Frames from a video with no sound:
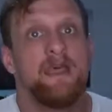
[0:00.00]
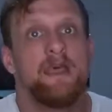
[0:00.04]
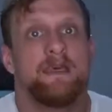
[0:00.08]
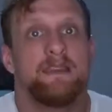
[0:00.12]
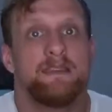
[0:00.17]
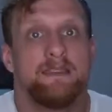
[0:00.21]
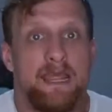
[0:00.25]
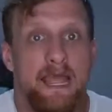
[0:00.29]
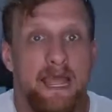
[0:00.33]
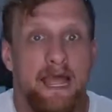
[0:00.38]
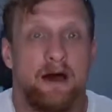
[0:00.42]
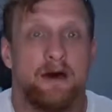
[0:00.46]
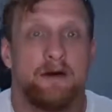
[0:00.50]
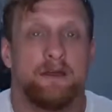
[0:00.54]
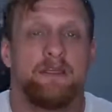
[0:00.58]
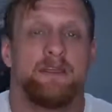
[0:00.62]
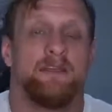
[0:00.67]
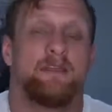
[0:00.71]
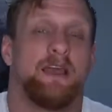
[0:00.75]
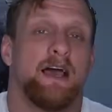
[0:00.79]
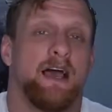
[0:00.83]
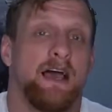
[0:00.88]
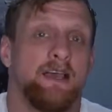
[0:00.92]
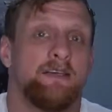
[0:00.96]
now
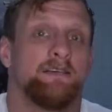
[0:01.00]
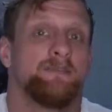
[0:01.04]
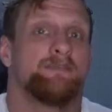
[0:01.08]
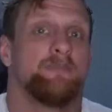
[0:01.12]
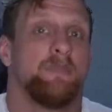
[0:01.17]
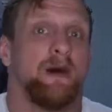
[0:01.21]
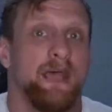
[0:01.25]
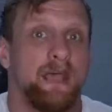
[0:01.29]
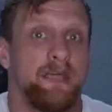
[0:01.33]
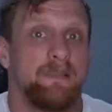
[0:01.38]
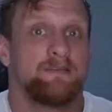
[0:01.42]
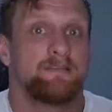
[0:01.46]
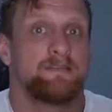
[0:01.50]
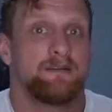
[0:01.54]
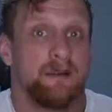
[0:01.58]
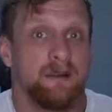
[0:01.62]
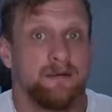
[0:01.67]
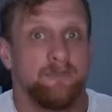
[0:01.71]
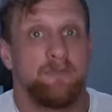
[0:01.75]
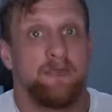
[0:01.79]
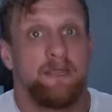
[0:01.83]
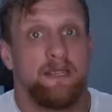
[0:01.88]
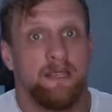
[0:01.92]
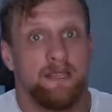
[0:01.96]
you guys might
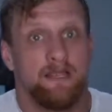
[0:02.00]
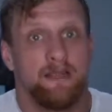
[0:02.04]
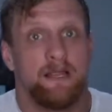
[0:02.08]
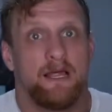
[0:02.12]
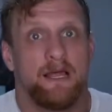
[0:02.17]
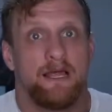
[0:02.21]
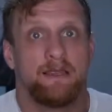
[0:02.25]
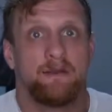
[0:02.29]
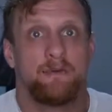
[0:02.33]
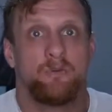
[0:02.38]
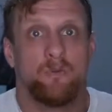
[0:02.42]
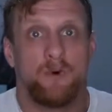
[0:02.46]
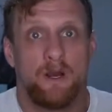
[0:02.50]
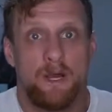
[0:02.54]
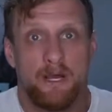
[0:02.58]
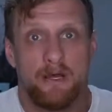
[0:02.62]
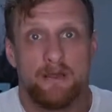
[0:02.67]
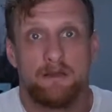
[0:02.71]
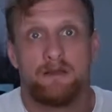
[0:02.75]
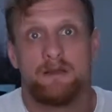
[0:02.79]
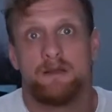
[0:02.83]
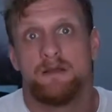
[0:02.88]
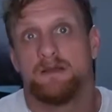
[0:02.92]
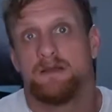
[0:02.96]
start being like,
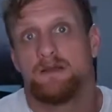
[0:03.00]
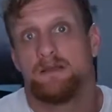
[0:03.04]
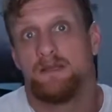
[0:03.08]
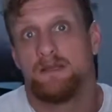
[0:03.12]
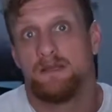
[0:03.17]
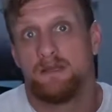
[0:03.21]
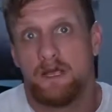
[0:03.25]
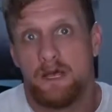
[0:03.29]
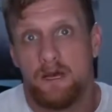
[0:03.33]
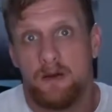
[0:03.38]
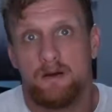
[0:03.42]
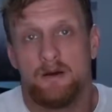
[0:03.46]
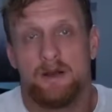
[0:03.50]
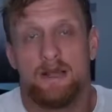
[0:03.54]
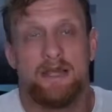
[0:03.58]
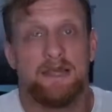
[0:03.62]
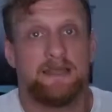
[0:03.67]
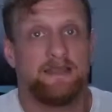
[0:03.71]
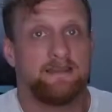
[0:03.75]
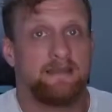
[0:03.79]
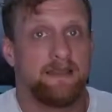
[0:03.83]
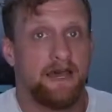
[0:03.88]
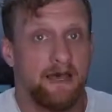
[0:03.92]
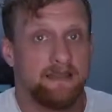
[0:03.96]
well, you know,
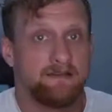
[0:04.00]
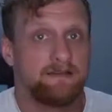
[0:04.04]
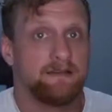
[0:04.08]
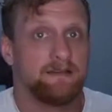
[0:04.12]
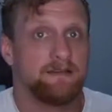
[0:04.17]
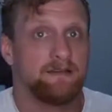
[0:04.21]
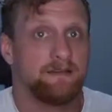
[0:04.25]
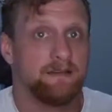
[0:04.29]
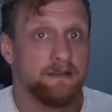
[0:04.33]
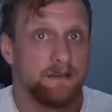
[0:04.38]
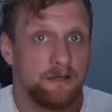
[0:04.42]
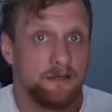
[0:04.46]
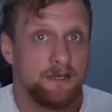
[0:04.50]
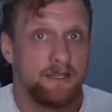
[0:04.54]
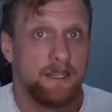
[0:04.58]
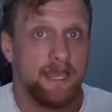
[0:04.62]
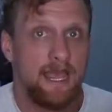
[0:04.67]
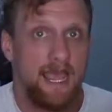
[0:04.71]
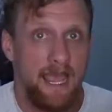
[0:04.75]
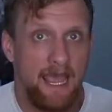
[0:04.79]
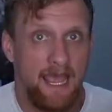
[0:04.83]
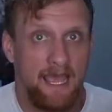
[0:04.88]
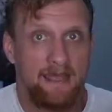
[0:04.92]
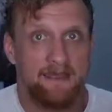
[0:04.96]
it doesn't look
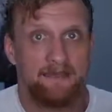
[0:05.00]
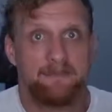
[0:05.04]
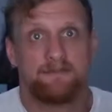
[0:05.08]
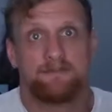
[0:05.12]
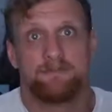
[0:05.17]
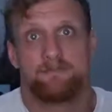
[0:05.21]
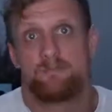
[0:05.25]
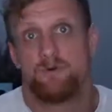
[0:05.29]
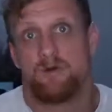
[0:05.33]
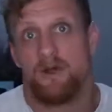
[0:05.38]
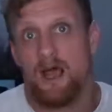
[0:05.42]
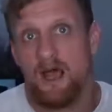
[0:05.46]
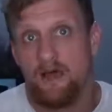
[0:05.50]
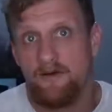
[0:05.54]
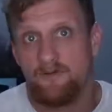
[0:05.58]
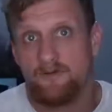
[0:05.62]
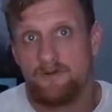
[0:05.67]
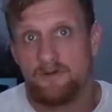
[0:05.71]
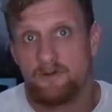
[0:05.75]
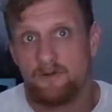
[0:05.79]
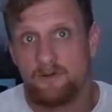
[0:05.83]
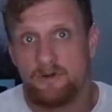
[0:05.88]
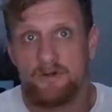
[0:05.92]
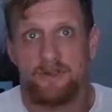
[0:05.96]
as
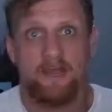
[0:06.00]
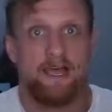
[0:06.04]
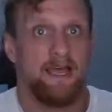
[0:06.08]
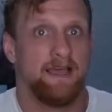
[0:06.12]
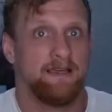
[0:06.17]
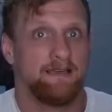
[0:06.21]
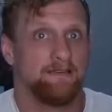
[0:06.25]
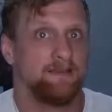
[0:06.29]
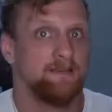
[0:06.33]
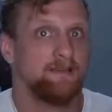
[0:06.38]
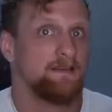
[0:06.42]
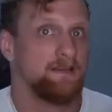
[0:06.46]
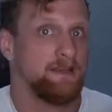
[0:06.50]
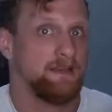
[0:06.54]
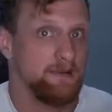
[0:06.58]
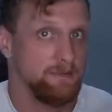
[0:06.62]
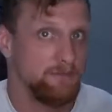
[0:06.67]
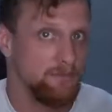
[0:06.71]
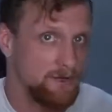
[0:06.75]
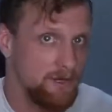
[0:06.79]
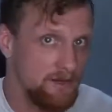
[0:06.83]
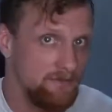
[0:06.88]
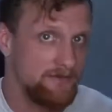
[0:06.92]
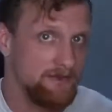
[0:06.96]
profitable as it
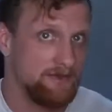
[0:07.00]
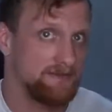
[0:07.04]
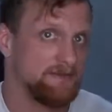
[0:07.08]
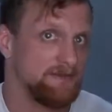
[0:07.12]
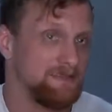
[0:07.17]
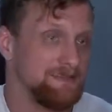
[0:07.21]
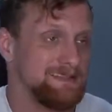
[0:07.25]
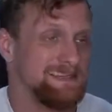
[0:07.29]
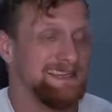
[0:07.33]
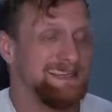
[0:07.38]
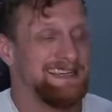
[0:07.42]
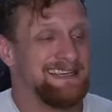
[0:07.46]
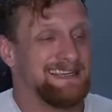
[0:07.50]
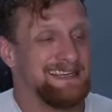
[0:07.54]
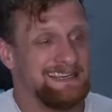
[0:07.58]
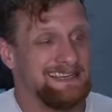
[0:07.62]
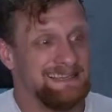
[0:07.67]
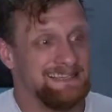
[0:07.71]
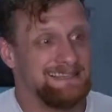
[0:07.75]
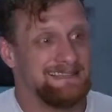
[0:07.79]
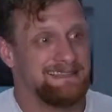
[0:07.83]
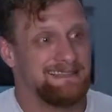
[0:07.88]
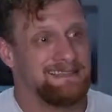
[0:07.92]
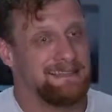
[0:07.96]
did previously.
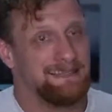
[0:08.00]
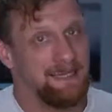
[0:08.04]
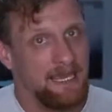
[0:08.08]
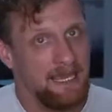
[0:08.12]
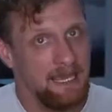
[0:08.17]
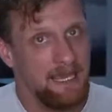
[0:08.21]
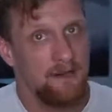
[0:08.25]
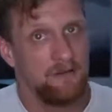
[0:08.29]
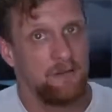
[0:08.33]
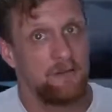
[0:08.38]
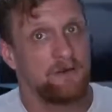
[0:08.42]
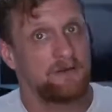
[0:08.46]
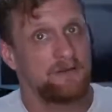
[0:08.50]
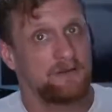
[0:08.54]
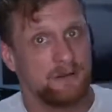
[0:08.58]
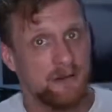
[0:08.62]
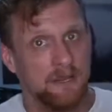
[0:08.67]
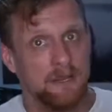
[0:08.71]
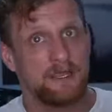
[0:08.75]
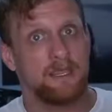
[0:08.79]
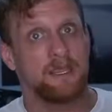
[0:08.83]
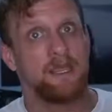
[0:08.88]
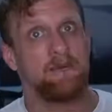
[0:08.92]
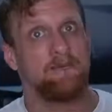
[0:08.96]
And yeah, we're
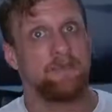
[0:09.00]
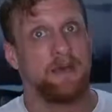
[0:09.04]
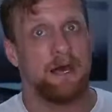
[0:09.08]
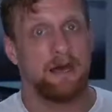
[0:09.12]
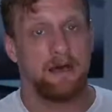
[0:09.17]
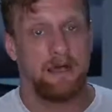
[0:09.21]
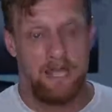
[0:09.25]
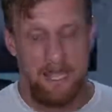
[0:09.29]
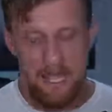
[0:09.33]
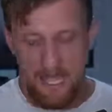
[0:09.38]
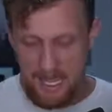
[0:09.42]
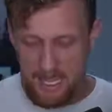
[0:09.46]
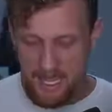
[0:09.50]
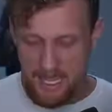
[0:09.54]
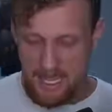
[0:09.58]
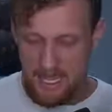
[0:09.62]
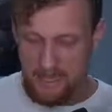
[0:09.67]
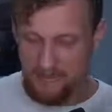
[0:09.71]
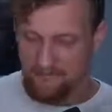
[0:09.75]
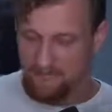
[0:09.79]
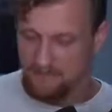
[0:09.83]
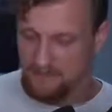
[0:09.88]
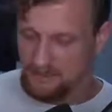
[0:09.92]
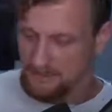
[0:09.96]
talking about
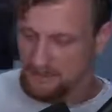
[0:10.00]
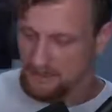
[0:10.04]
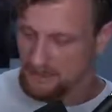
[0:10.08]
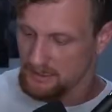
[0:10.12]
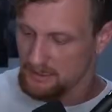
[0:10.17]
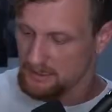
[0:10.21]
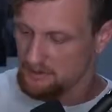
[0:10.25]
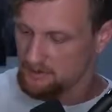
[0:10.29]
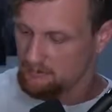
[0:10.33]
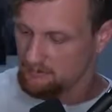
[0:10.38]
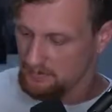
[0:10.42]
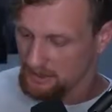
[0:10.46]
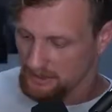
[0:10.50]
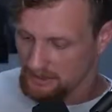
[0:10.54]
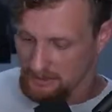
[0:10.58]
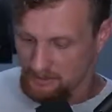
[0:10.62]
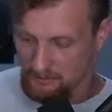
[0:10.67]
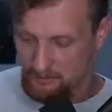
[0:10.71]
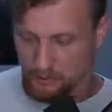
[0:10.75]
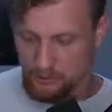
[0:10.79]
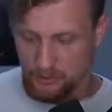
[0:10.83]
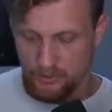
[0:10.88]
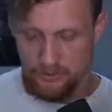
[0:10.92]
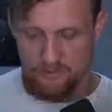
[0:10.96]
having to get
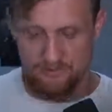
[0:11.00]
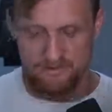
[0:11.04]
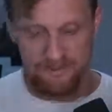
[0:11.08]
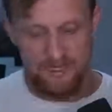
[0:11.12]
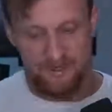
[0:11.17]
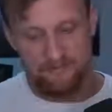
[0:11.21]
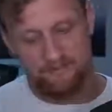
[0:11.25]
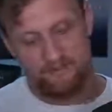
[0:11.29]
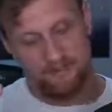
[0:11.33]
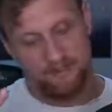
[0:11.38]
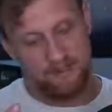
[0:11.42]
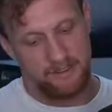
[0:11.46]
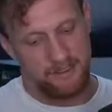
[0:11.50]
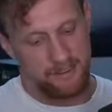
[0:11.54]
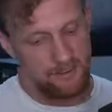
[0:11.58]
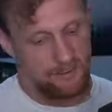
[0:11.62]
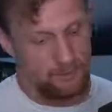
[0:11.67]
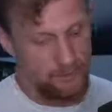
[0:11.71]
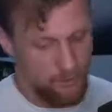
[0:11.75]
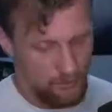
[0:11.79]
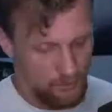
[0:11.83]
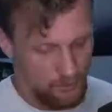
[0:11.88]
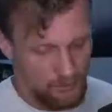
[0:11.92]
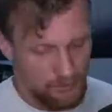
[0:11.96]
motherboards, having to get
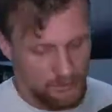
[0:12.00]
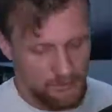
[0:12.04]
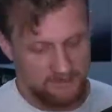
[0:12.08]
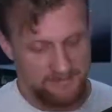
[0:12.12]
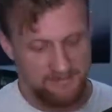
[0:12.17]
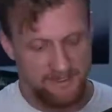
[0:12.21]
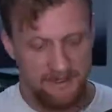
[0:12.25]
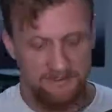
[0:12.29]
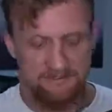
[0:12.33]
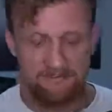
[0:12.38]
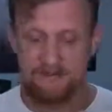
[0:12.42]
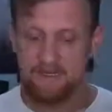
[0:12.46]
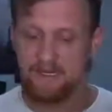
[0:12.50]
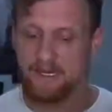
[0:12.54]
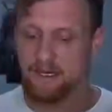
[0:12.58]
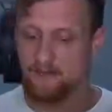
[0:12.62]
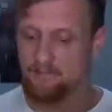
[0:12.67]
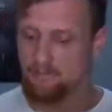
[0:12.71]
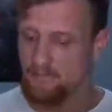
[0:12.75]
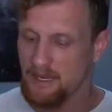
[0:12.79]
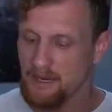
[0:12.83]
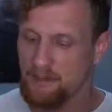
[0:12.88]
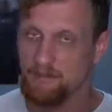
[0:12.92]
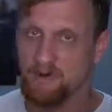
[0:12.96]
coolers, having to
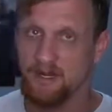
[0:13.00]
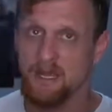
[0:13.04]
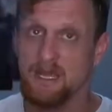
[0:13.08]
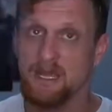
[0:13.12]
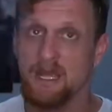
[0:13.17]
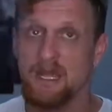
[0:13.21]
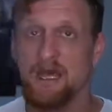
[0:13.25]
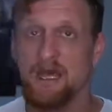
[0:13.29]
get memory